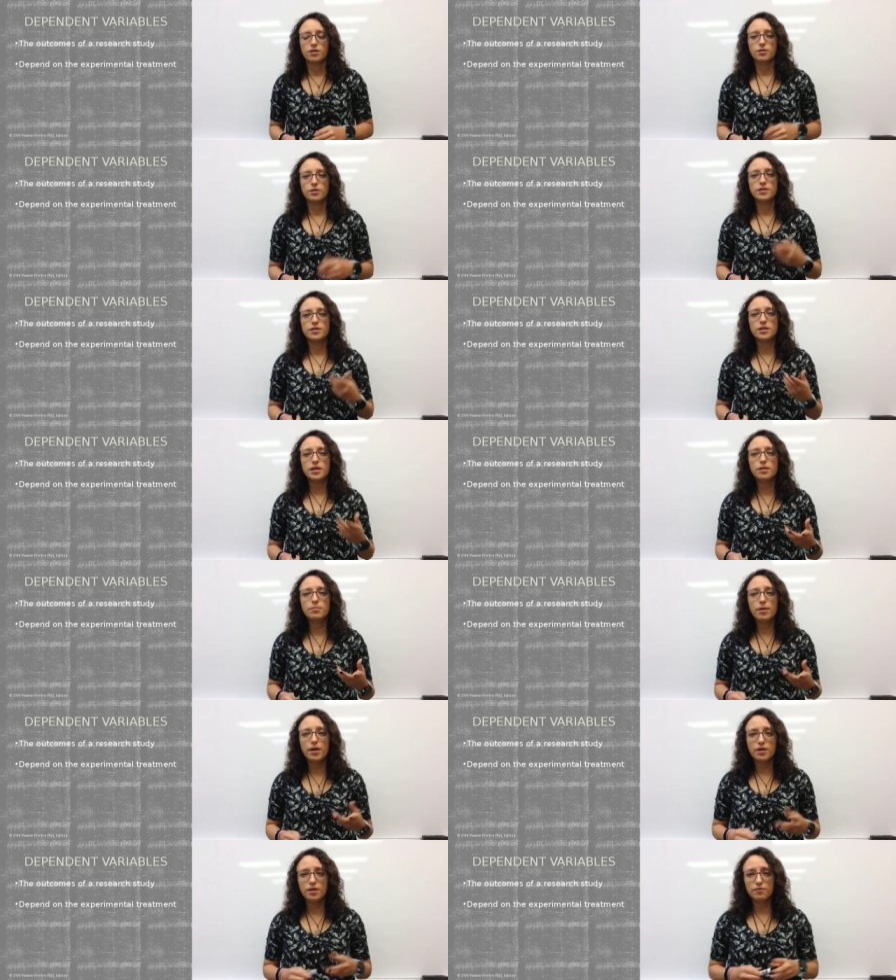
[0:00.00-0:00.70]
So a
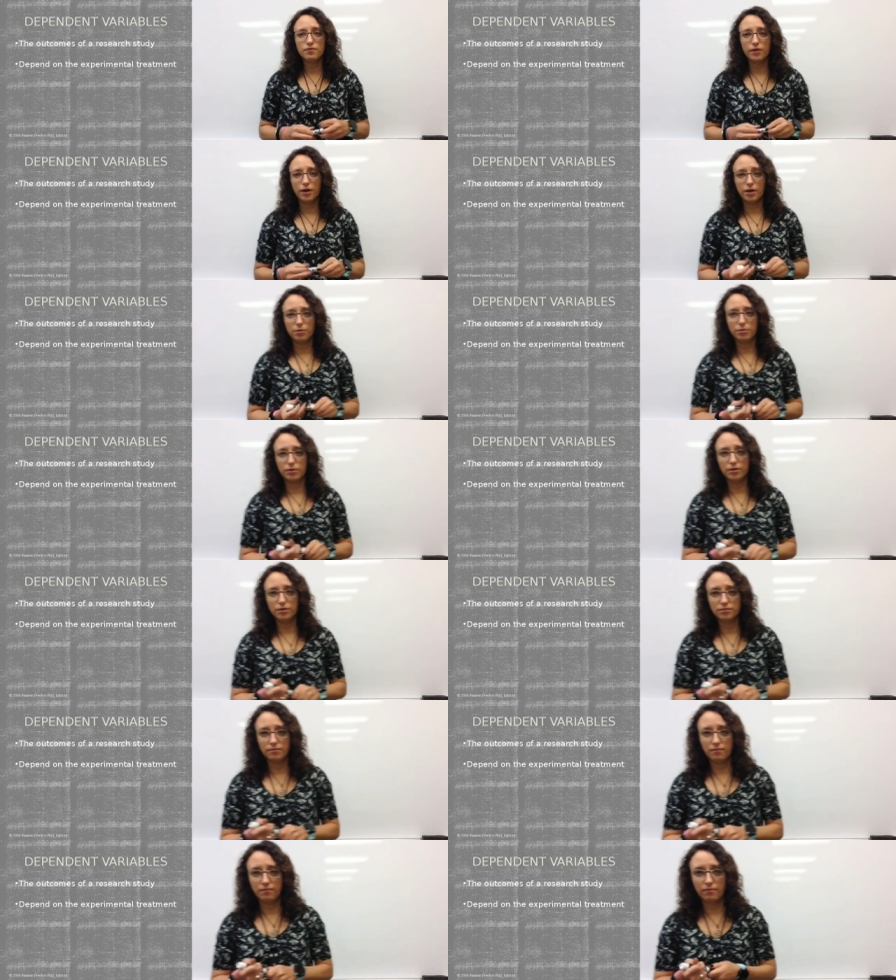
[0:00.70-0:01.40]
dependent
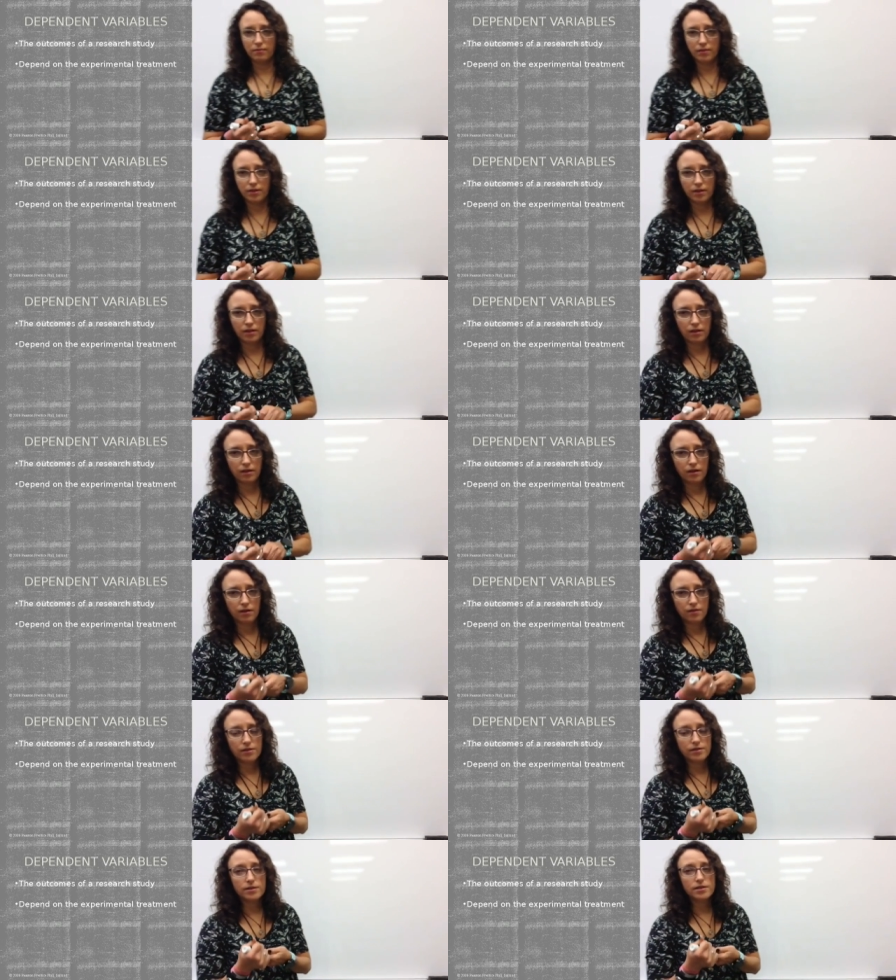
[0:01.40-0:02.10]
variable,
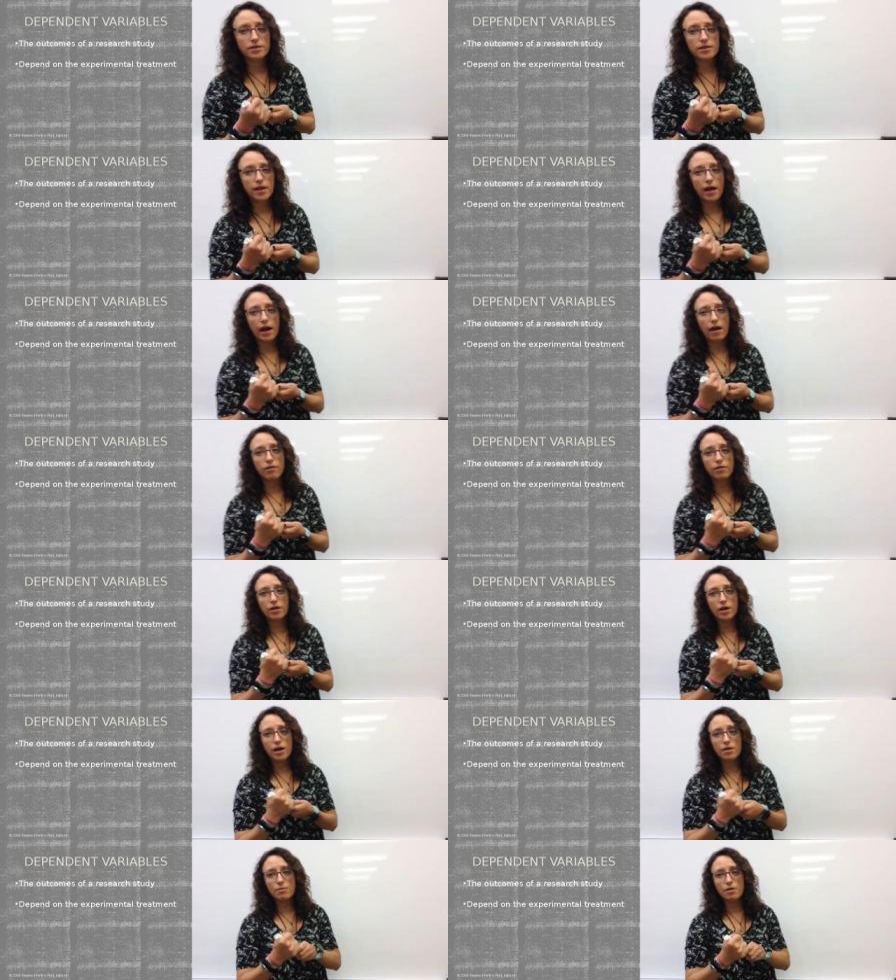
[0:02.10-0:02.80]
this is the
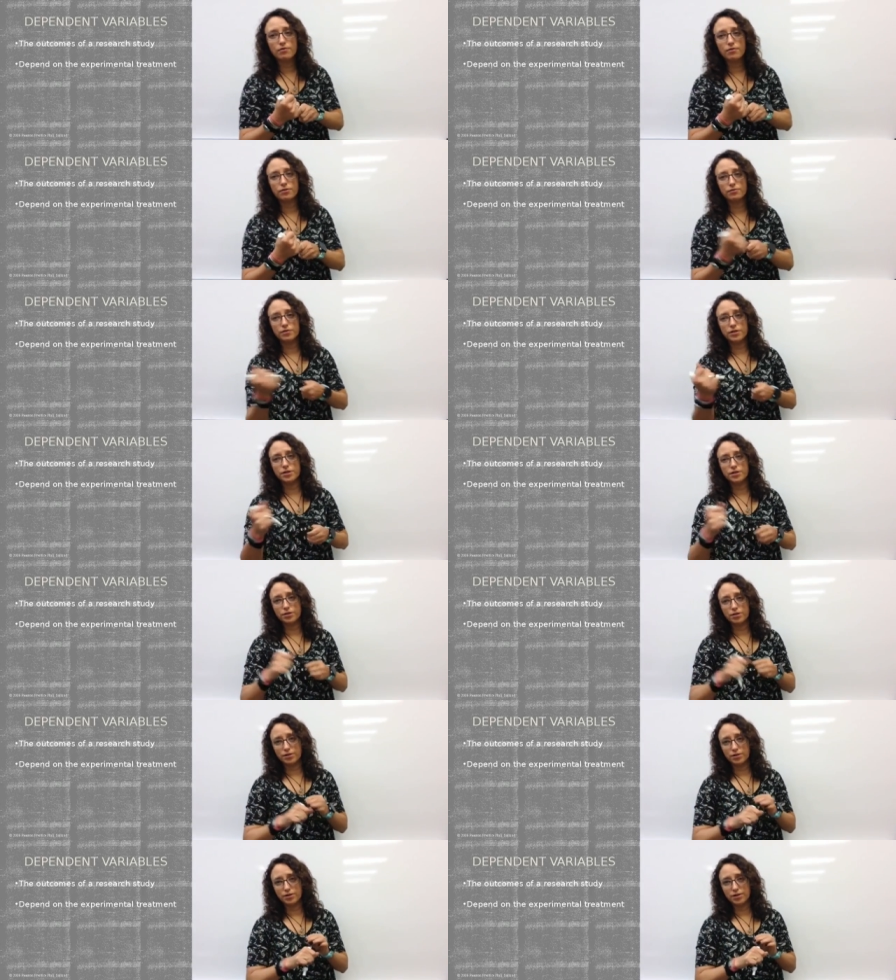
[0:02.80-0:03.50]
outcome of a
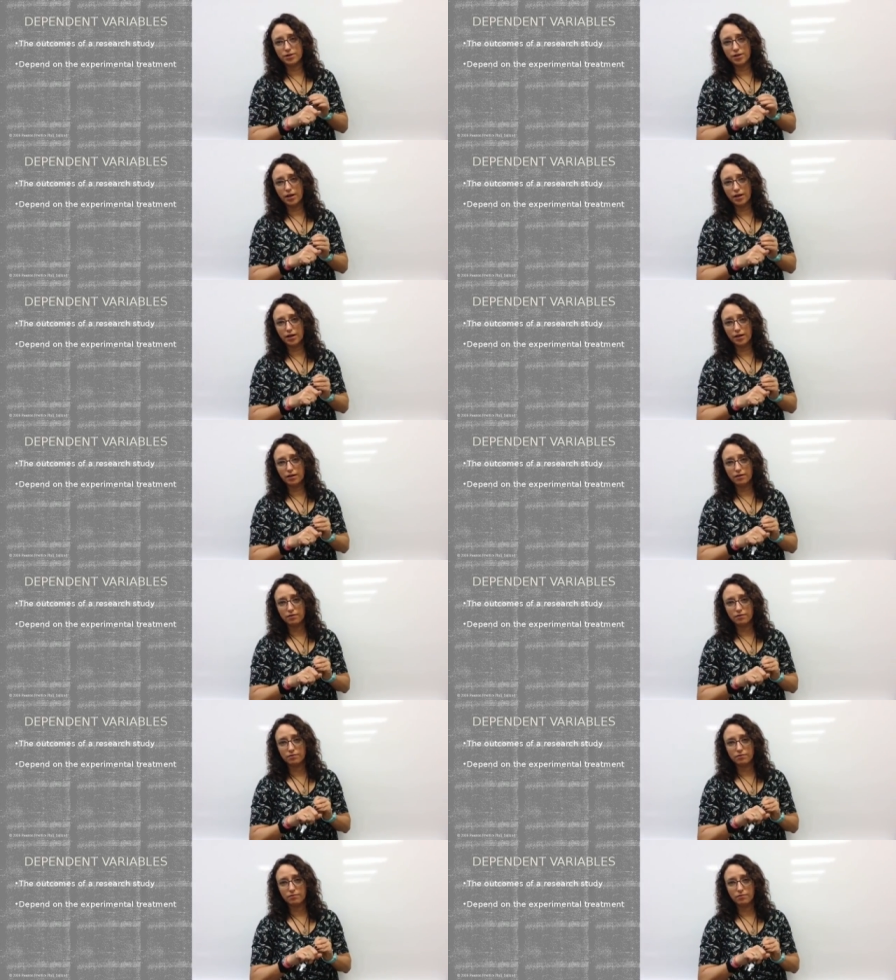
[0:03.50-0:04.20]
research study.